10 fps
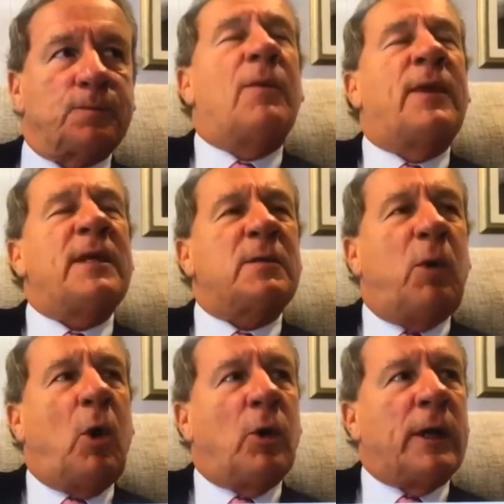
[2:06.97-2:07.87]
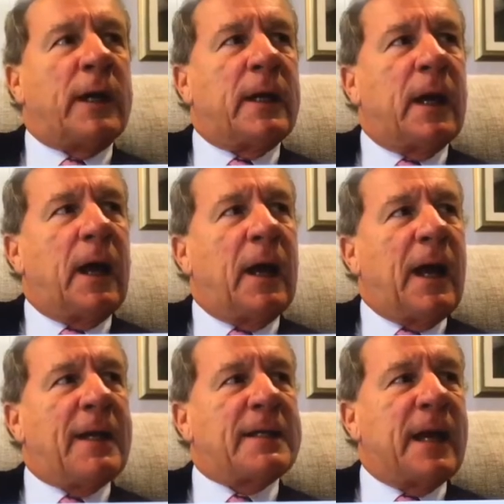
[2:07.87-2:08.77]
This morning at
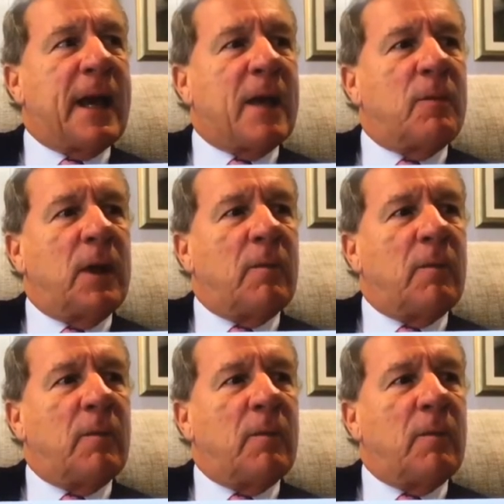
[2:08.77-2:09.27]
8 a.m,